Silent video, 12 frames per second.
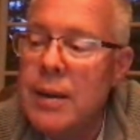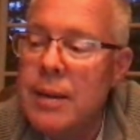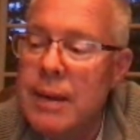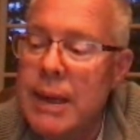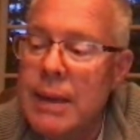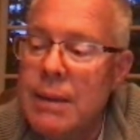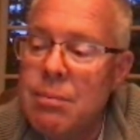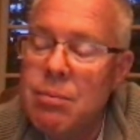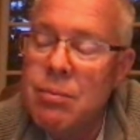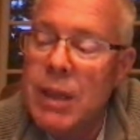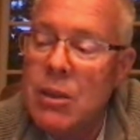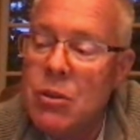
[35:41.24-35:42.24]
and
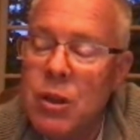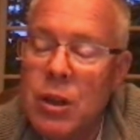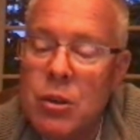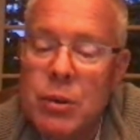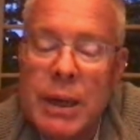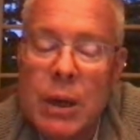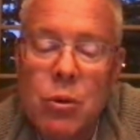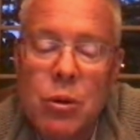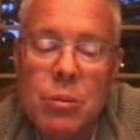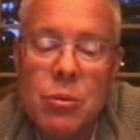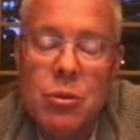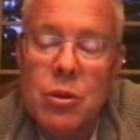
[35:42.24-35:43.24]
that's not a great outcome.
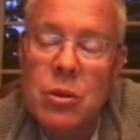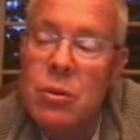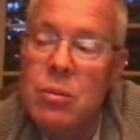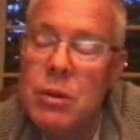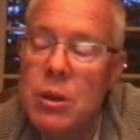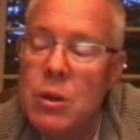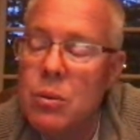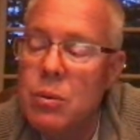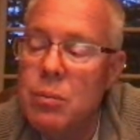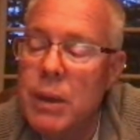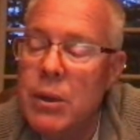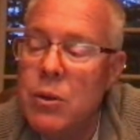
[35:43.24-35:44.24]
So,
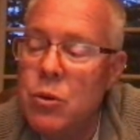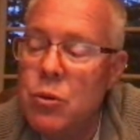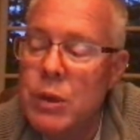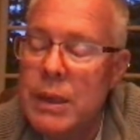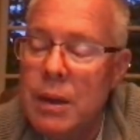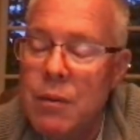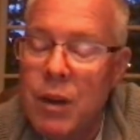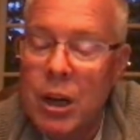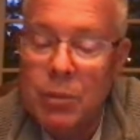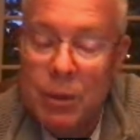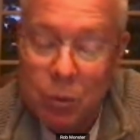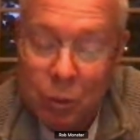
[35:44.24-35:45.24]
better to create an
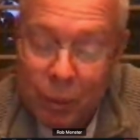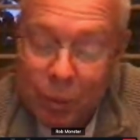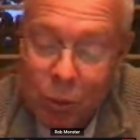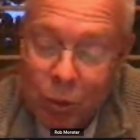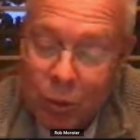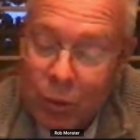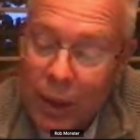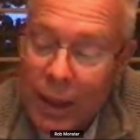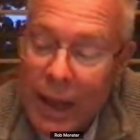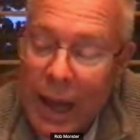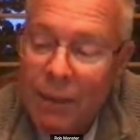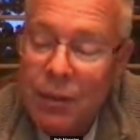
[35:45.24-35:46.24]
environment where people are
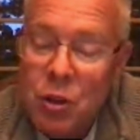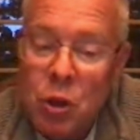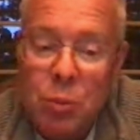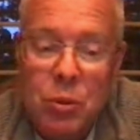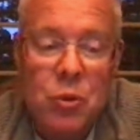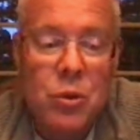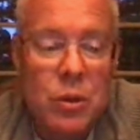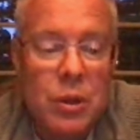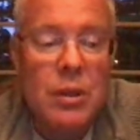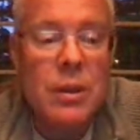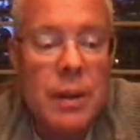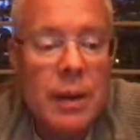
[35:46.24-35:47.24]
having the
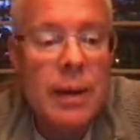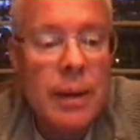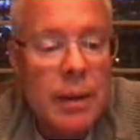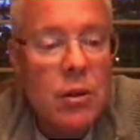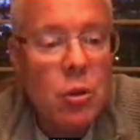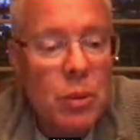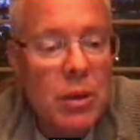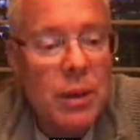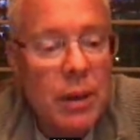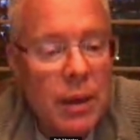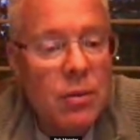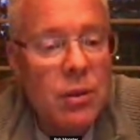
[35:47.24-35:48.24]
opportunity to be
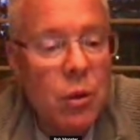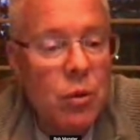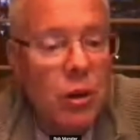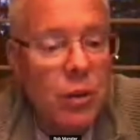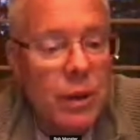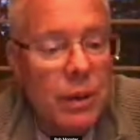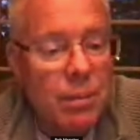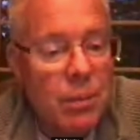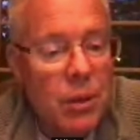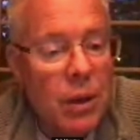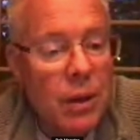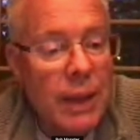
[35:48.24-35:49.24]
self-governing.
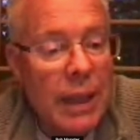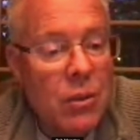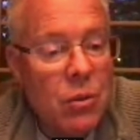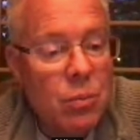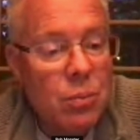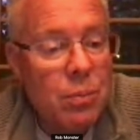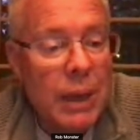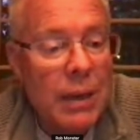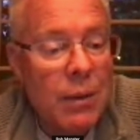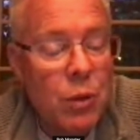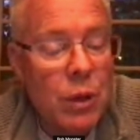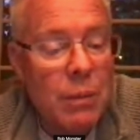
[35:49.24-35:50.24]
That's kind of
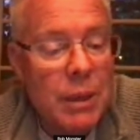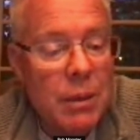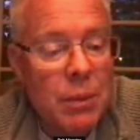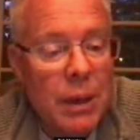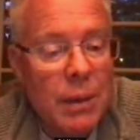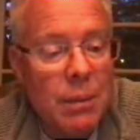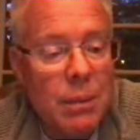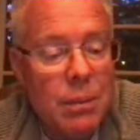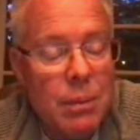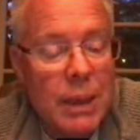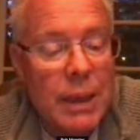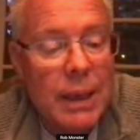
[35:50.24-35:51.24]
what I mean by
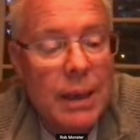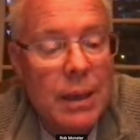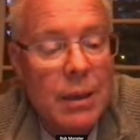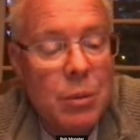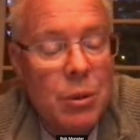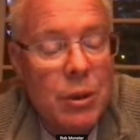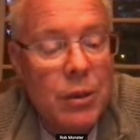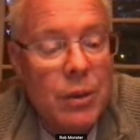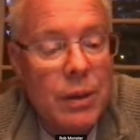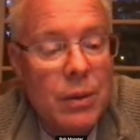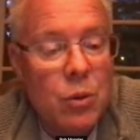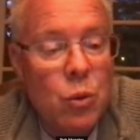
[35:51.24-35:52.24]
being a
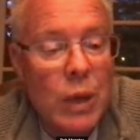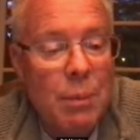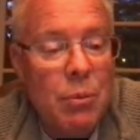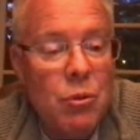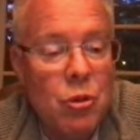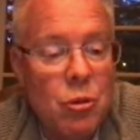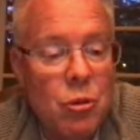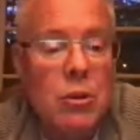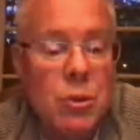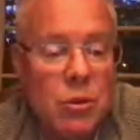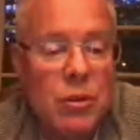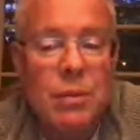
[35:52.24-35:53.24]
libertarian who happens to be a
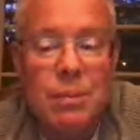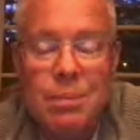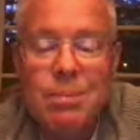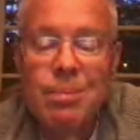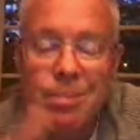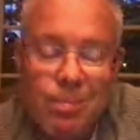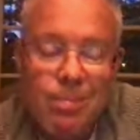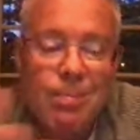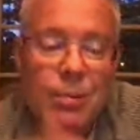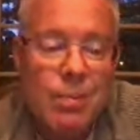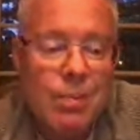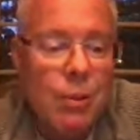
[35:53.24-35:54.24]
Christian.
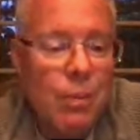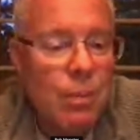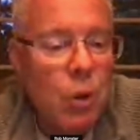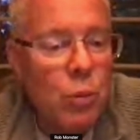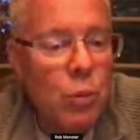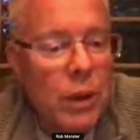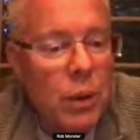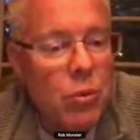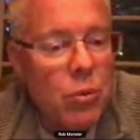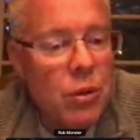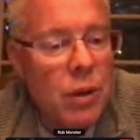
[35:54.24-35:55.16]
Hope that helps.